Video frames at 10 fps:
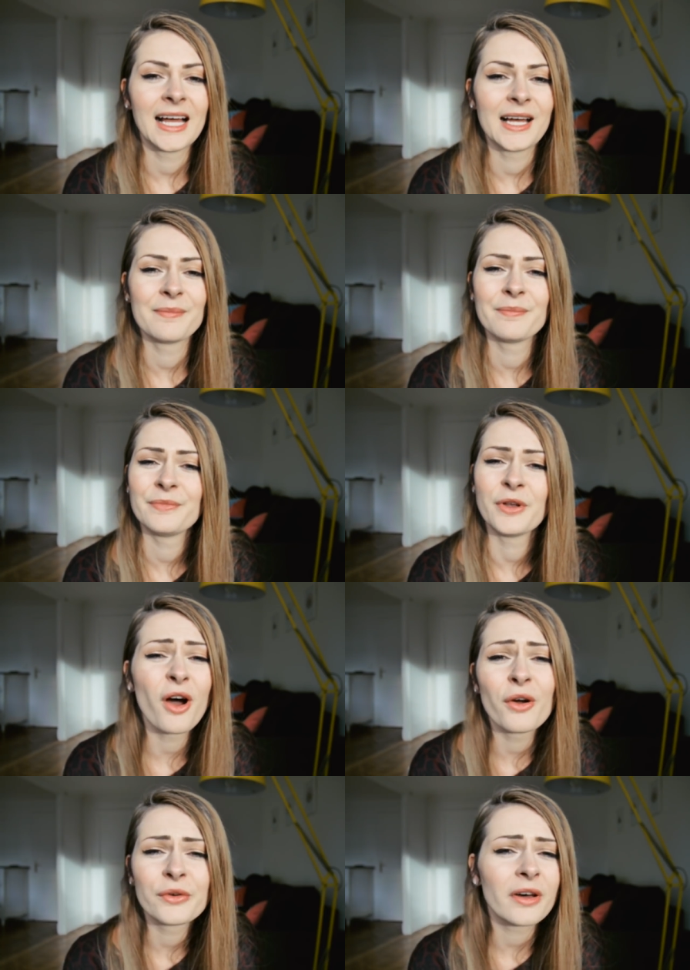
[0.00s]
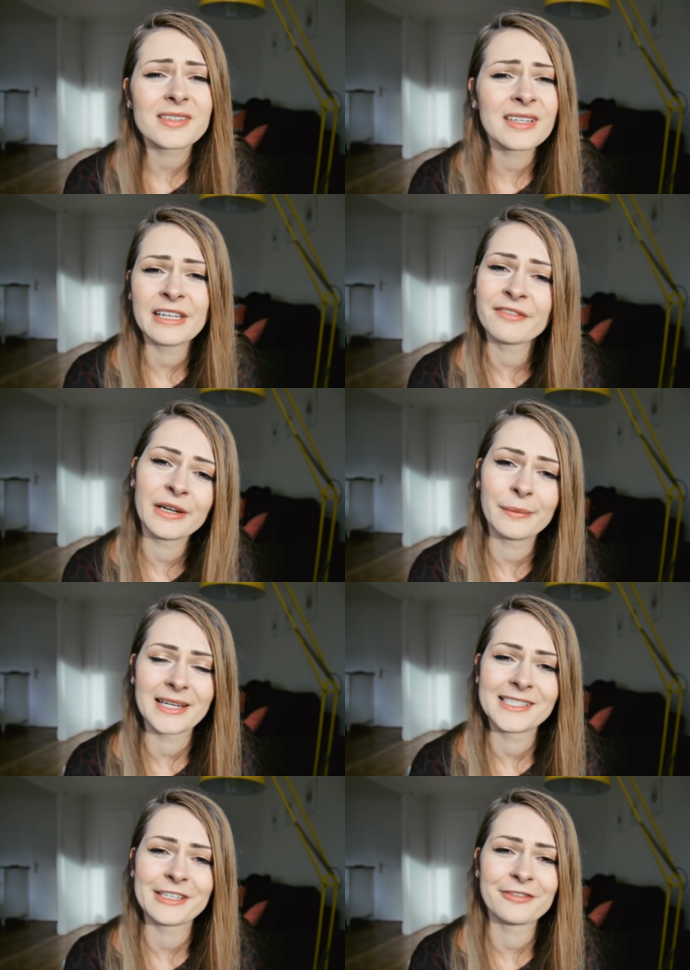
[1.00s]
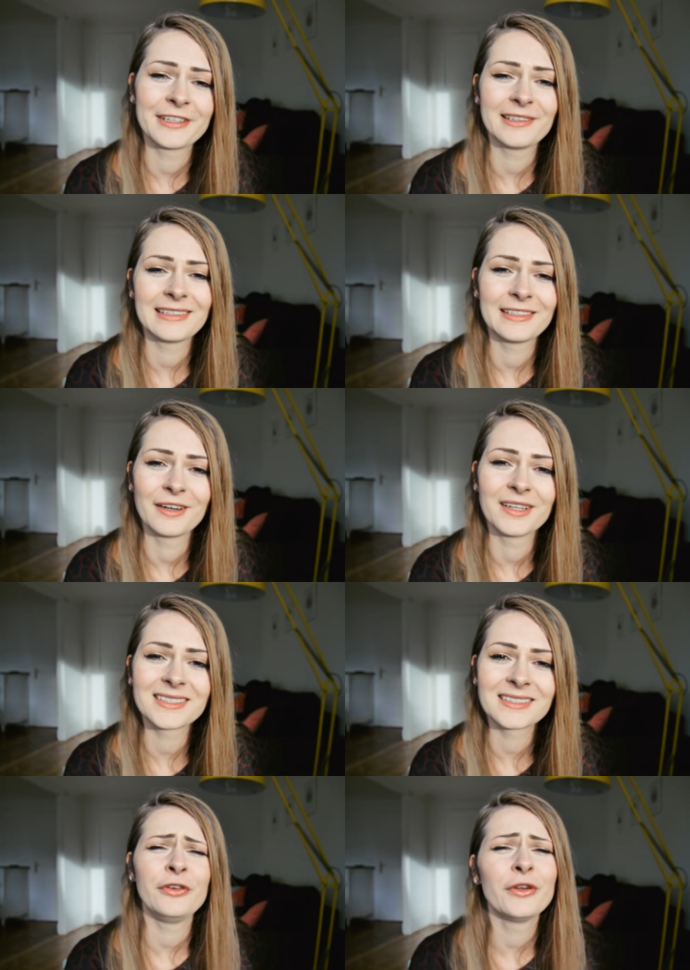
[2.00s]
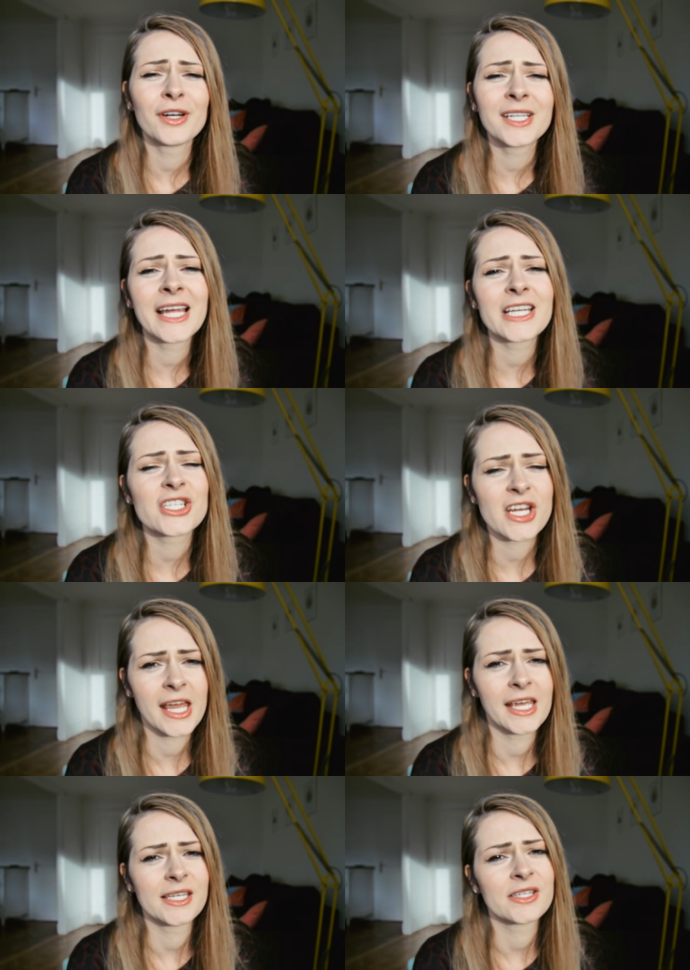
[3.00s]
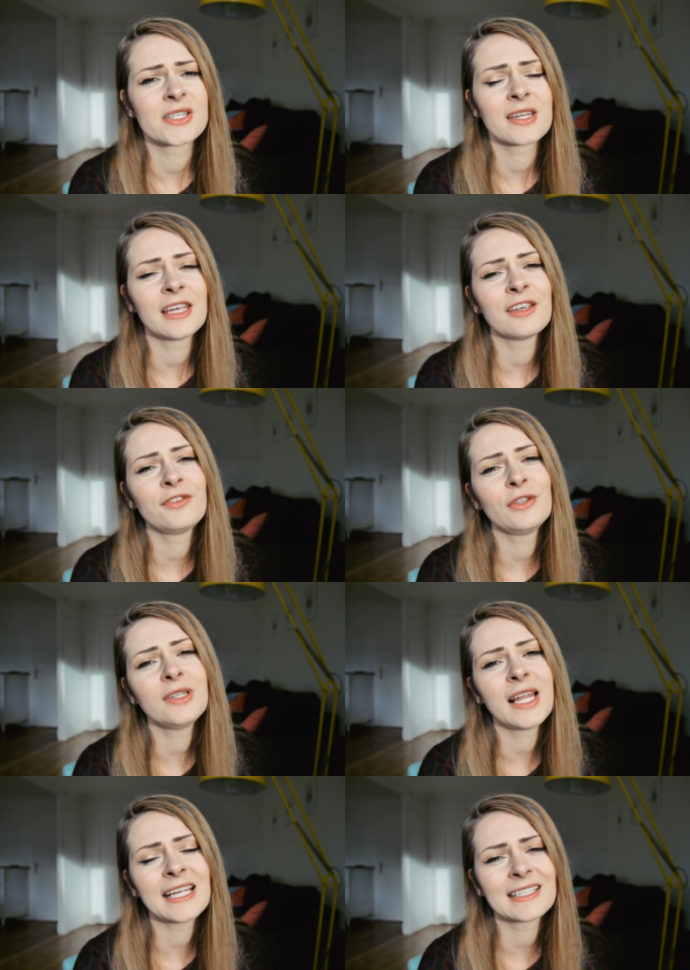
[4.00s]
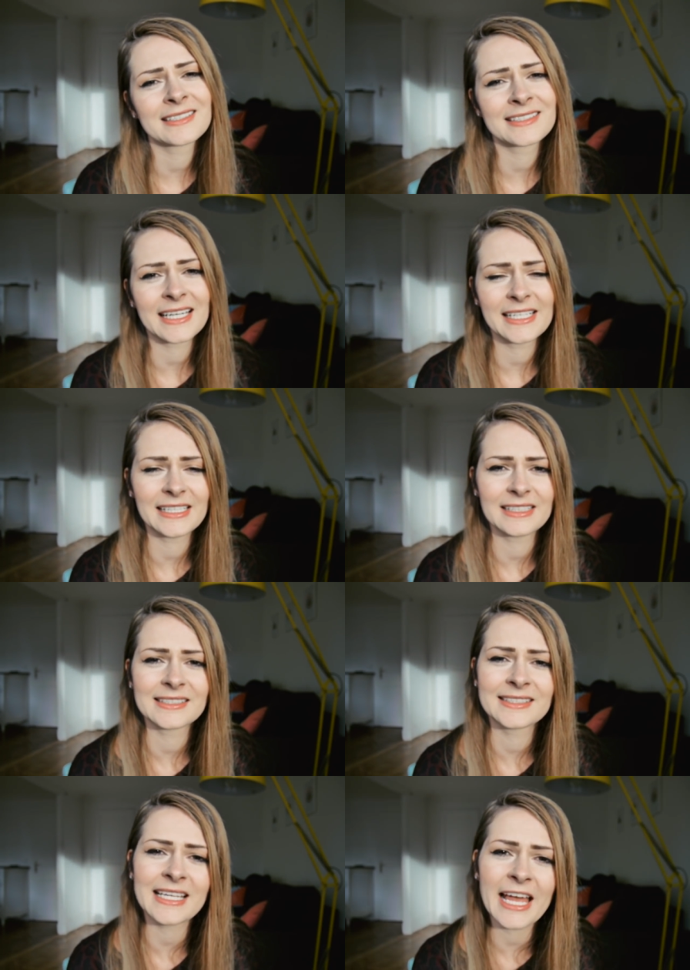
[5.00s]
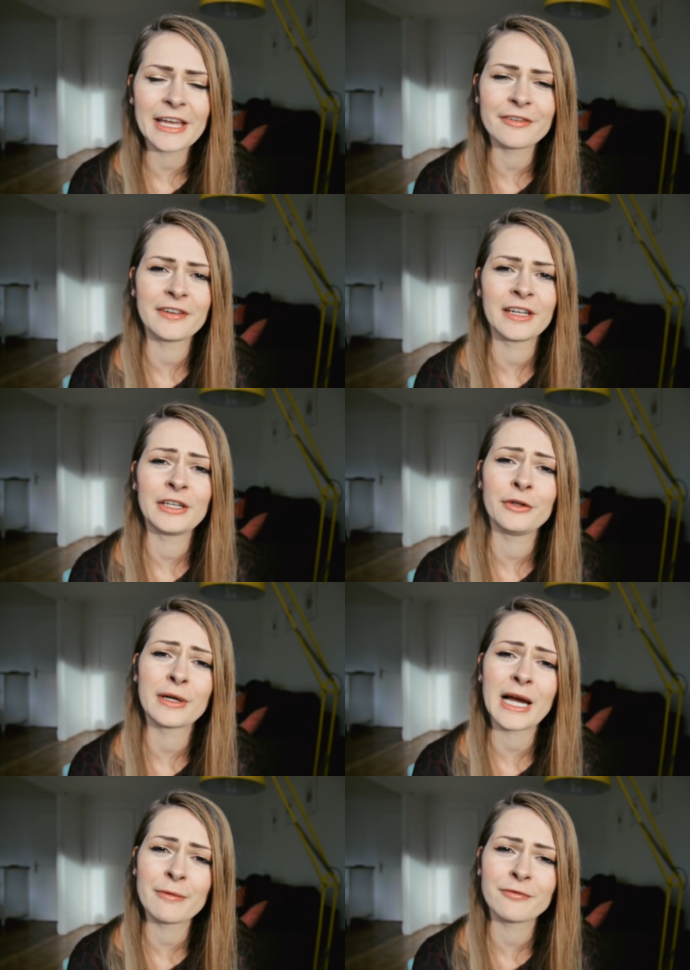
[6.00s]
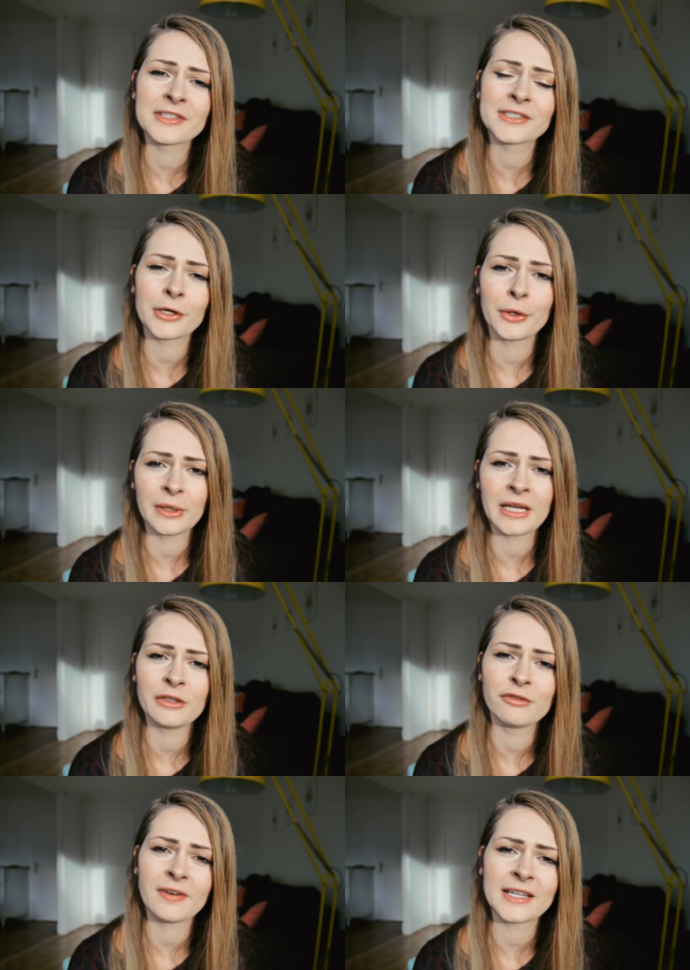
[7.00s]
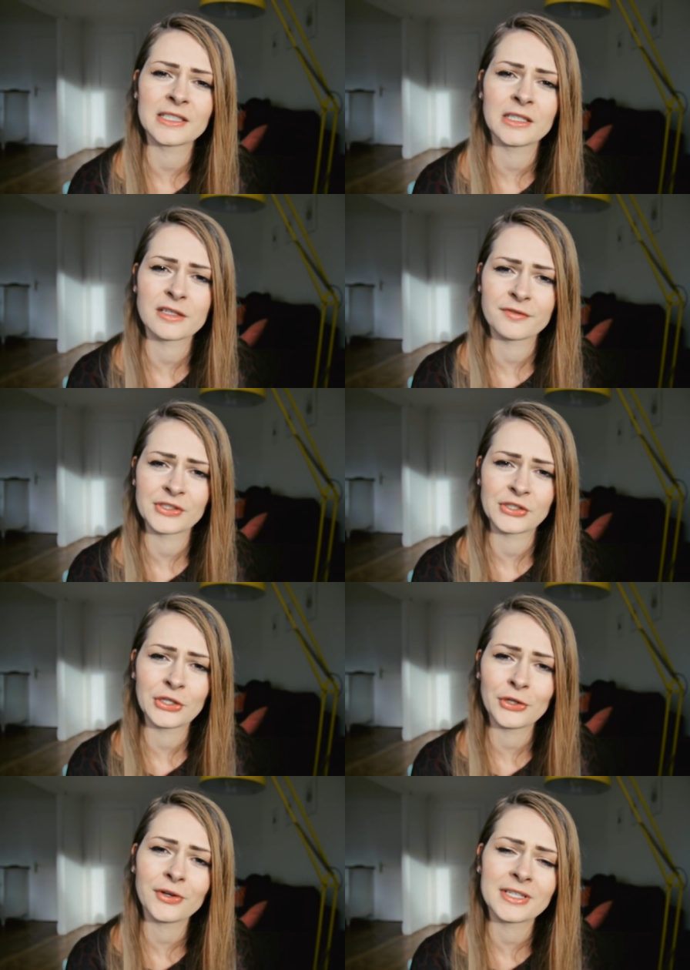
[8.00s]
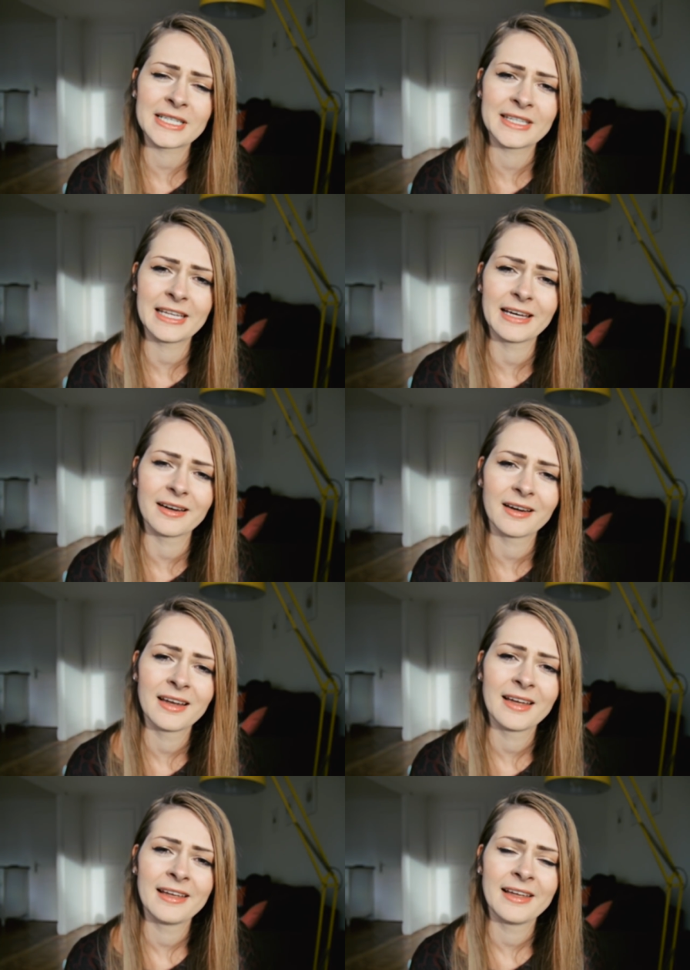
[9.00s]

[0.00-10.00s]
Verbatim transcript: Um, no, not to everyone, definitely not. If you don't like change, if you like staying safe and in your comfort zone and you find a lot of security there,